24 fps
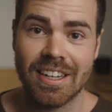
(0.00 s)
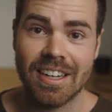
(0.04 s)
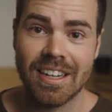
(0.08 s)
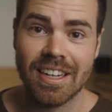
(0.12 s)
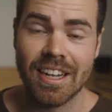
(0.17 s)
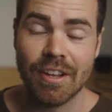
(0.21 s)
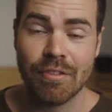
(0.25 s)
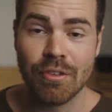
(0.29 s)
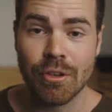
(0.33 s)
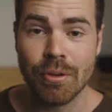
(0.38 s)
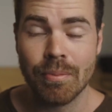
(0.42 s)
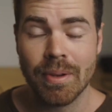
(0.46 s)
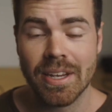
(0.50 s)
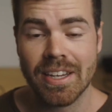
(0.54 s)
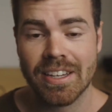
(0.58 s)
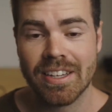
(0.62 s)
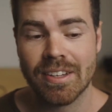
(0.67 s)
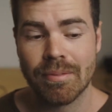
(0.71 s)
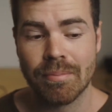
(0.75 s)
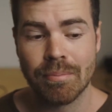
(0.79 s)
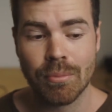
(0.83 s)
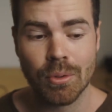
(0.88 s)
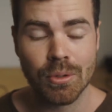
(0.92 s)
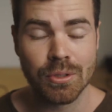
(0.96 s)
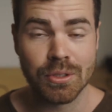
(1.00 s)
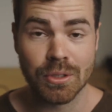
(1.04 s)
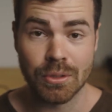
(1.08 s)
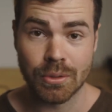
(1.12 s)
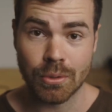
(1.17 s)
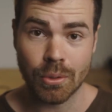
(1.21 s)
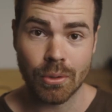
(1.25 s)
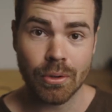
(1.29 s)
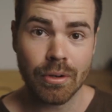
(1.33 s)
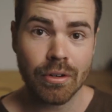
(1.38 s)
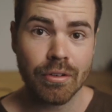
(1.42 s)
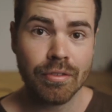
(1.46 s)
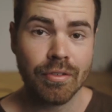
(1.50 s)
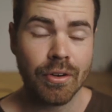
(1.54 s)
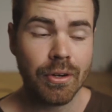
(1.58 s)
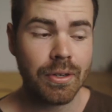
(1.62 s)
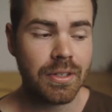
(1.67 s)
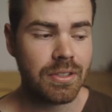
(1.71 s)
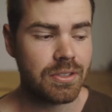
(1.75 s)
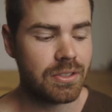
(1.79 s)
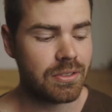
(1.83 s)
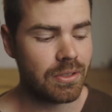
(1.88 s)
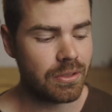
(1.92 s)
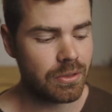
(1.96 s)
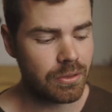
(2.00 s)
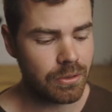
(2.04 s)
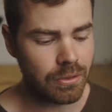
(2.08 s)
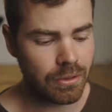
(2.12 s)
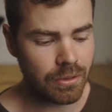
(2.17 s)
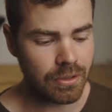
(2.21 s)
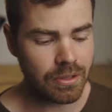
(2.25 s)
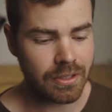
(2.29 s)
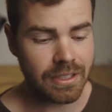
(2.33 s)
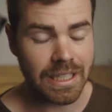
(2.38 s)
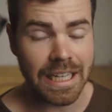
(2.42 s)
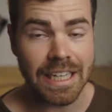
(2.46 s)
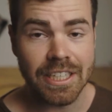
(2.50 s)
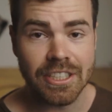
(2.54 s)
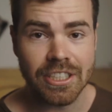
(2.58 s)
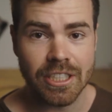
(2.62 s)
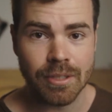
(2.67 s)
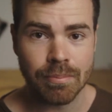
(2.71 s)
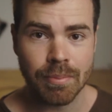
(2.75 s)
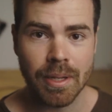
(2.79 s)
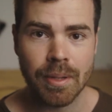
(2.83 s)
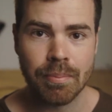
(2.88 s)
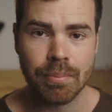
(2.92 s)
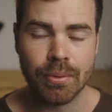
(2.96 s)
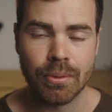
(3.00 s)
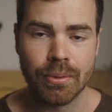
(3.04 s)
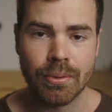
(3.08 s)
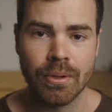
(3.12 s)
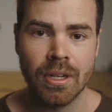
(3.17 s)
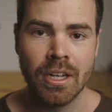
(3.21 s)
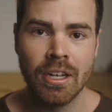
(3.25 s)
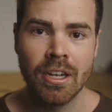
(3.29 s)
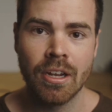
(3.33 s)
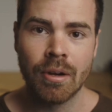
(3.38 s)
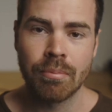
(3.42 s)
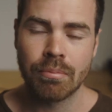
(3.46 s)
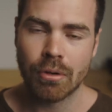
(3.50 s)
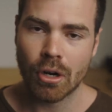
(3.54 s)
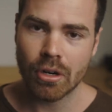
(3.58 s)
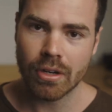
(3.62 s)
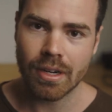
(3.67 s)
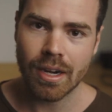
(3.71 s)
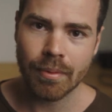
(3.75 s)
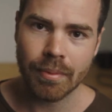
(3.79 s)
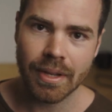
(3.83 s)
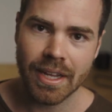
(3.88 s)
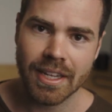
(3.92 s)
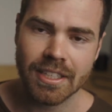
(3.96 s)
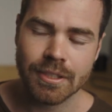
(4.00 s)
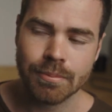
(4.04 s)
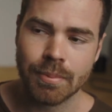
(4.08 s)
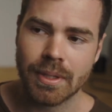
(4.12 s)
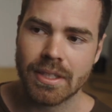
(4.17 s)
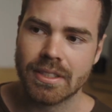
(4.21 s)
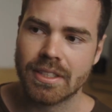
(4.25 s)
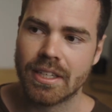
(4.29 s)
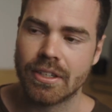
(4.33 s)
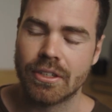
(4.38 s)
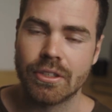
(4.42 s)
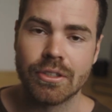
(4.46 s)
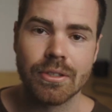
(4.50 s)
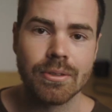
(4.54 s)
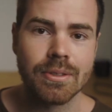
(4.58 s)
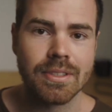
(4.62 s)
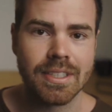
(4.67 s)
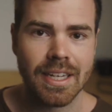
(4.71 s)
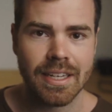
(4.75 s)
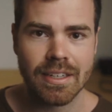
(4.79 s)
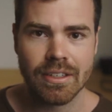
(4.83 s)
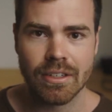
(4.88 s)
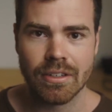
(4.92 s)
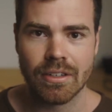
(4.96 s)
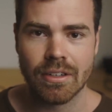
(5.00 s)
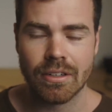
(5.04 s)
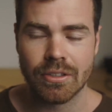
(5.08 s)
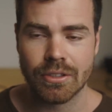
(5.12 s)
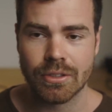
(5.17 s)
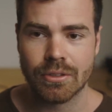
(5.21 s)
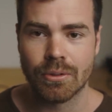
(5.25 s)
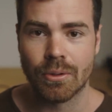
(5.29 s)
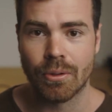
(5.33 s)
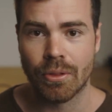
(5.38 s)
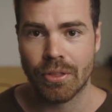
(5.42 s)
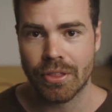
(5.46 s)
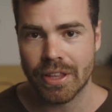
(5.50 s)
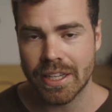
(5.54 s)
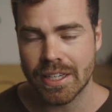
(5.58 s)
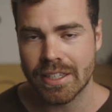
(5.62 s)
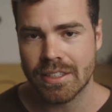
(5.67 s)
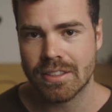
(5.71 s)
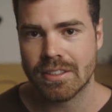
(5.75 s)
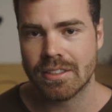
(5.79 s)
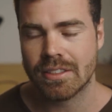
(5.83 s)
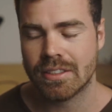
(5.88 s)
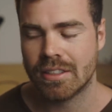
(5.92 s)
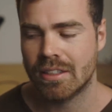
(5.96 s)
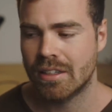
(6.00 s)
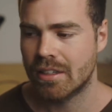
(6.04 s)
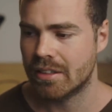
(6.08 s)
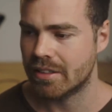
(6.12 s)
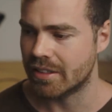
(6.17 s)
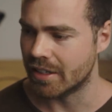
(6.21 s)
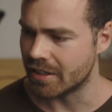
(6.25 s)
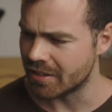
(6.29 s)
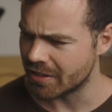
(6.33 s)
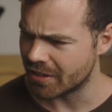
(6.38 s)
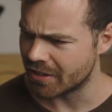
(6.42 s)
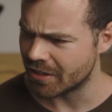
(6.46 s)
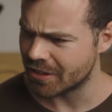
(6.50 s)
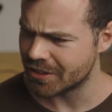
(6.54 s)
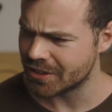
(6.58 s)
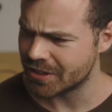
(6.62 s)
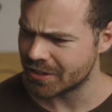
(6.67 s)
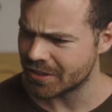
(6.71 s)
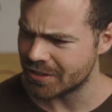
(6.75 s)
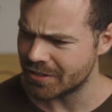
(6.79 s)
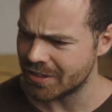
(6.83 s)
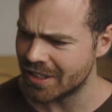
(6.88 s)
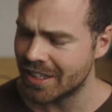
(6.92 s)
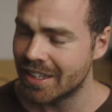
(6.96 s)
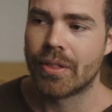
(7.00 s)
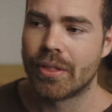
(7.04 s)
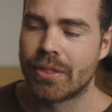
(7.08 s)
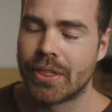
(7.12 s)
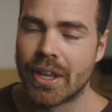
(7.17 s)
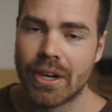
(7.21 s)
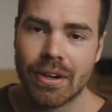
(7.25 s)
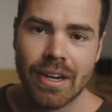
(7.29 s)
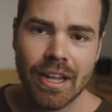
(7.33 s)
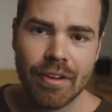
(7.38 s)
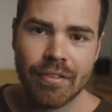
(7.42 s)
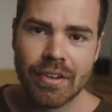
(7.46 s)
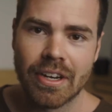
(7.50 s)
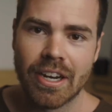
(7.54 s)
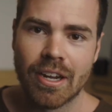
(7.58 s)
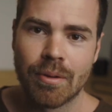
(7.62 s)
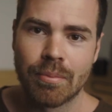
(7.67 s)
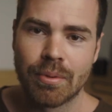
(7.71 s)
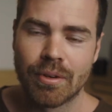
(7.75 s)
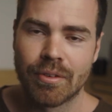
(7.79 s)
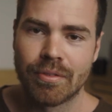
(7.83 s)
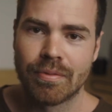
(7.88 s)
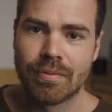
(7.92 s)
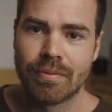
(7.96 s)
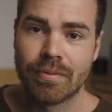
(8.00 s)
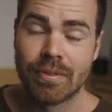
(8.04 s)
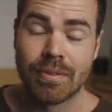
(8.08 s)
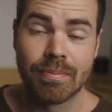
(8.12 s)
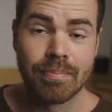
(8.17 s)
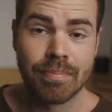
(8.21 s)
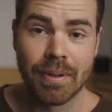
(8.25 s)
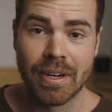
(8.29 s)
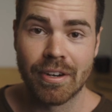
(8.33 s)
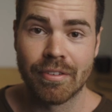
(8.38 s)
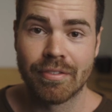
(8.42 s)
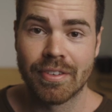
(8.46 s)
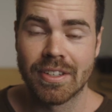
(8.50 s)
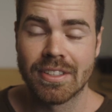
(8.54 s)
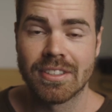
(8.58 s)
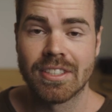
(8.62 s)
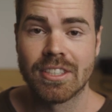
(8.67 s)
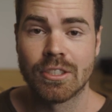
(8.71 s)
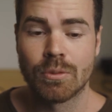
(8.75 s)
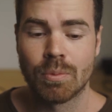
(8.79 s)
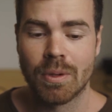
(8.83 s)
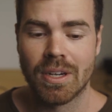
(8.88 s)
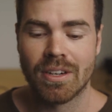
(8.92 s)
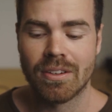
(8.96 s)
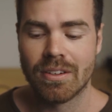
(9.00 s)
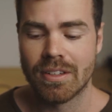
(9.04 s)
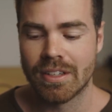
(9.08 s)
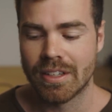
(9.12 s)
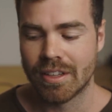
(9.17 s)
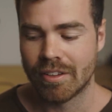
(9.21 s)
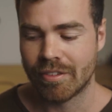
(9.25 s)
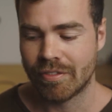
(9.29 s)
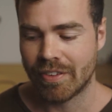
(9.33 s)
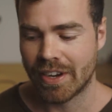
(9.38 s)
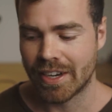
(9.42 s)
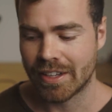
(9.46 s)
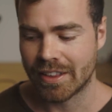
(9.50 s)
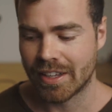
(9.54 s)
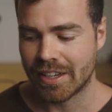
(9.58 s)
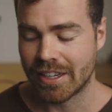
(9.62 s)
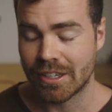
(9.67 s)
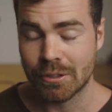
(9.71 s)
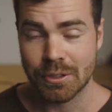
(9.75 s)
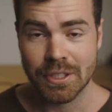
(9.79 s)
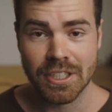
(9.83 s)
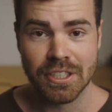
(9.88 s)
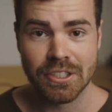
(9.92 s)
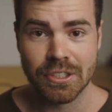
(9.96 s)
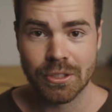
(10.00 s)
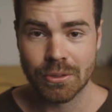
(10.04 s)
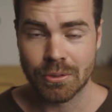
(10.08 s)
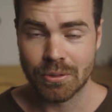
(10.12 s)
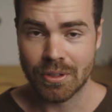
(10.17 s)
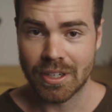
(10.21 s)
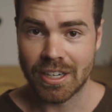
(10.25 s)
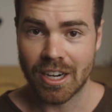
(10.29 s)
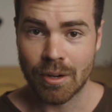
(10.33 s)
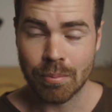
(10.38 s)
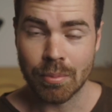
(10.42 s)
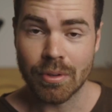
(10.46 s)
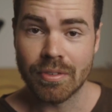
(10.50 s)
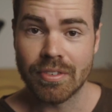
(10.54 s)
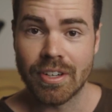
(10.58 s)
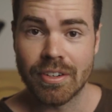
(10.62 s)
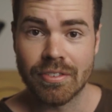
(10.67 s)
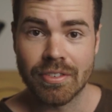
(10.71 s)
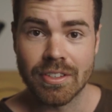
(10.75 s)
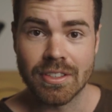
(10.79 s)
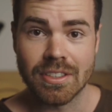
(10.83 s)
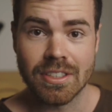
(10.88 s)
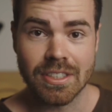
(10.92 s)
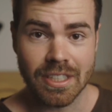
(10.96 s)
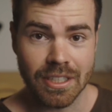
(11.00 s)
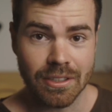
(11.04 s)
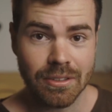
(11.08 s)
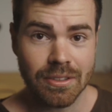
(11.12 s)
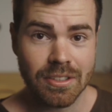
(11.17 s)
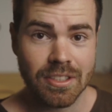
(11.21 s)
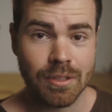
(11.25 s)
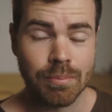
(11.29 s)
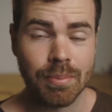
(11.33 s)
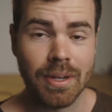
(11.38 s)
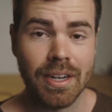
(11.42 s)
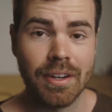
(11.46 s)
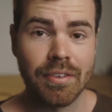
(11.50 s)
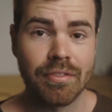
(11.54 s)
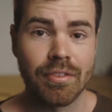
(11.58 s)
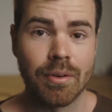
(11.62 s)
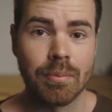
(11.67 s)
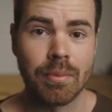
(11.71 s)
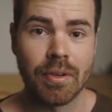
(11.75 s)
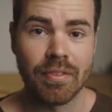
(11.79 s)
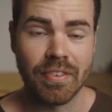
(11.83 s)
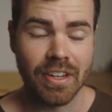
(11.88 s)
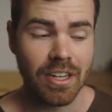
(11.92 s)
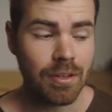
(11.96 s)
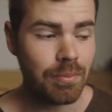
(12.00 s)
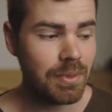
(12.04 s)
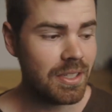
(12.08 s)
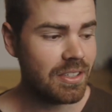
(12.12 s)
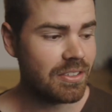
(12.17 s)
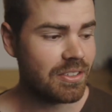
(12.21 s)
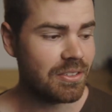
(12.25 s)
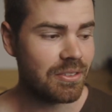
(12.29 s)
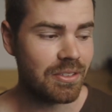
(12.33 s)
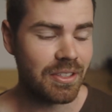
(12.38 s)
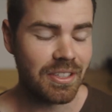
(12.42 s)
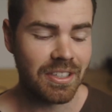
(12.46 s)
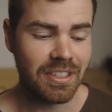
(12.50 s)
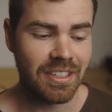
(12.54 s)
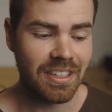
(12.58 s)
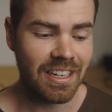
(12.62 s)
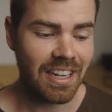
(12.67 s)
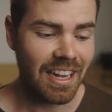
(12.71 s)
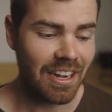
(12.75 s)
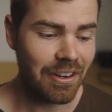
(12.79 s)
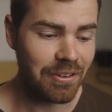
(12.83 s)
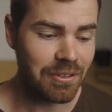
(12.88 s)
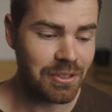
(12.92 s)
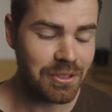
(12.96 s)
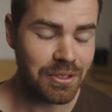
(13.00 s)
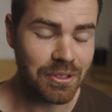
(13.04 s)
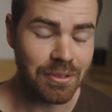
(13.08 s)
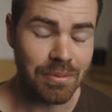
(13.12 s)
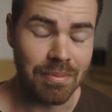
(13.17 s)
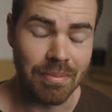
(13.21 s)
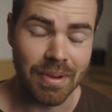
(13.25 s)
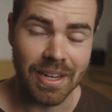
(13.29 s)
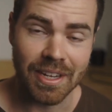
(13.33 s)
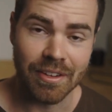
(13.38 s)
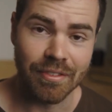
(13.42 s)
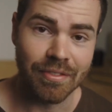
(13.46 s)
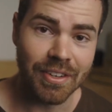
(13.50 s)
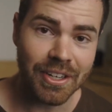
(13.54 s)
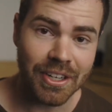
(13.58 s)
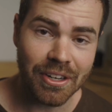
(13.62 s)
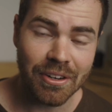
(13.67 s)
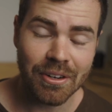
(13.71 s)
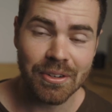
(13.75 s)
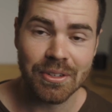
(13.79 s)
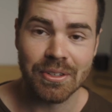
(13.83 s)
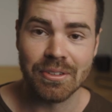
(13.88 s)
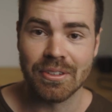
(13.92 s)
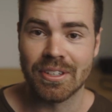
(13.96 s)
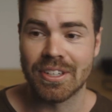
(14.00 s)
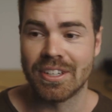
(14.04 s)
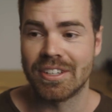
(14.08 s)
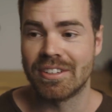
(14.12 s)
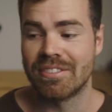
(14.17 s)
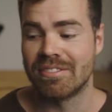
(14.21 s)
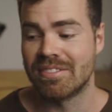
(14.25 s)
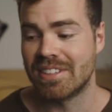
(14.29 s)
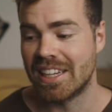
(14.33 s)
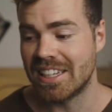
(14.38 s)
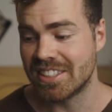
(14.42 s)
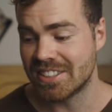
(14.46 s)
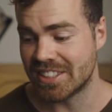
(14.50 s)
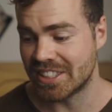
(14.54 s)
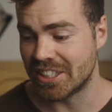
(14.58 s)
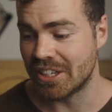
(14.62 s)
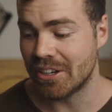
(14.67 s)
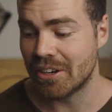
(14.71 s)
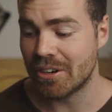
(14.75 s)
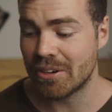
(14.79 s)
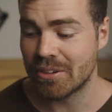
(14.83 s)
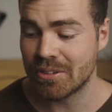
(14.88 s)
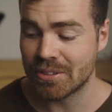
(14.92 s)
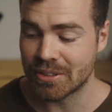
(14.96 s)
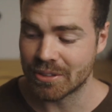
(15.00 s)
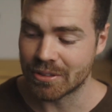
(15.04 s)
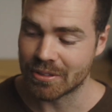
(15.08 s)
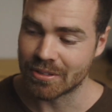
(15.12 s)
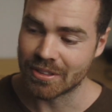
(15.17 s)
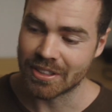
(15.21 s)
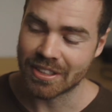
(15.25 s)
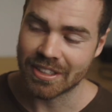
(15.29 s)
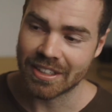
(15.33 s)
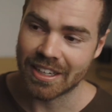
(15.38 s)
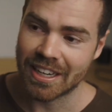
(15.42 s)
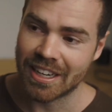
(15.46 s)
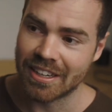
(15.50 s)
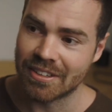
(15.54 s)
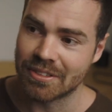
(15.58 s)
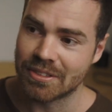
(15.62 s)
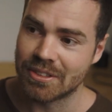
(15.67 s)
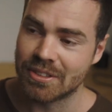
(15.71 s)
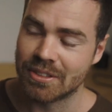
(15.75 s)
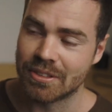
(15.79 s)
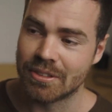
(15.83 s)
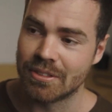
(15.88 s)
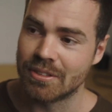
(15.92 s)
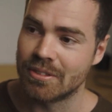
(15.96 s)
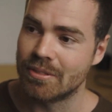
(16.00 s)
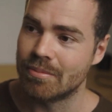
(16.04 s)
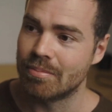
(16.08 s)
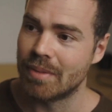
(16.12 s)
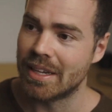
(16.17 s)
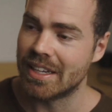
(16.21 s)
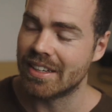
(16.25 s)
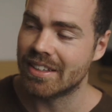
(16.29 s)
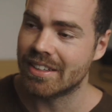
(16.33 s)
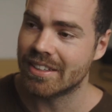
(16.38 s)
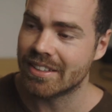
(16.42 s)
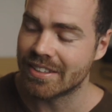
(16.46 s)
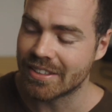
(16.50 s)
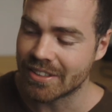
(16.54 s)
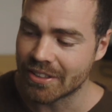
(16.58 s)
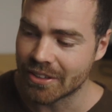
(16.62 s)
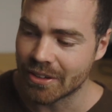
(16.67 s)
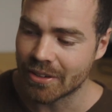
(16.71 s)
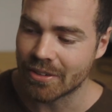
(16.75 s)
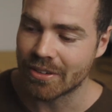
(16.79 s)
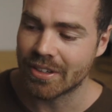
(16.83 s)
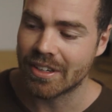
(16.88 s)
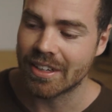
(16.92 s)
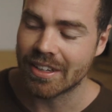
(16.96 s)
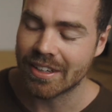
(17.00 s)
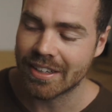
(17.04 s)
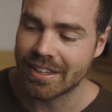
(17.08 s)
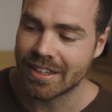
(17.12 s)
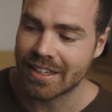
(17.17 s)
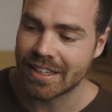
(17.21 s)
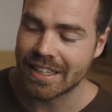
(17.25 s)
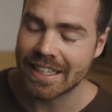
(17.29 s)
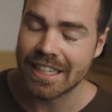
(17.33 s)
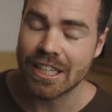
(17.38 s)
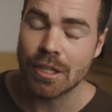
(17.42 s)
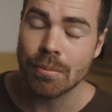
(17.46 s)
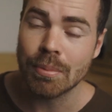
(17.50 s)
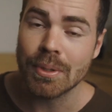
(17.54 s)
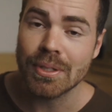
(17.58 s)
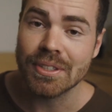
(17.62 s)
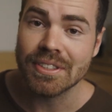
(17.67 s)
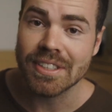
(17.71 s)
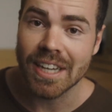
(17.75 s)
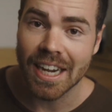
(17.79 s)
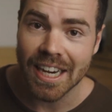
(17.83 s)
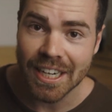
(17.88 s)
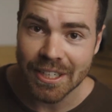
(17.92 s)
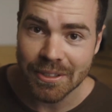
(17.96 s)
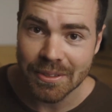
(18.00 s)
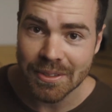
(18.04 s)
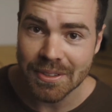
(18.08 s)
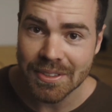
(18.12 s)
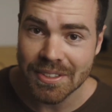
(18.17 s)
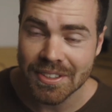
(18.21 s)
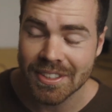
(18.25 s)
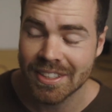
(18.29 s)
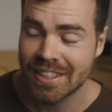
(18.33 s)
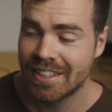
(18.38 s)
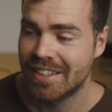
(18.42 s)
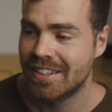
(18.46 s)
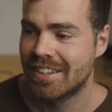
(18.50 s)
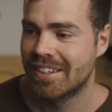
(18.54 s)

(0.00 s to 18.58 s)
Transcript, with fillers: uh, if you make it more tutorial focused, so you're teaching people programming aspects, how to do technological things, technological, that'll have a number of benefits as well. And the fact that it'll teach you a number of different skills apart from development, you'll learn how to make a video, you'll learn SEO, you'll learn how to make, you know, clickable titles.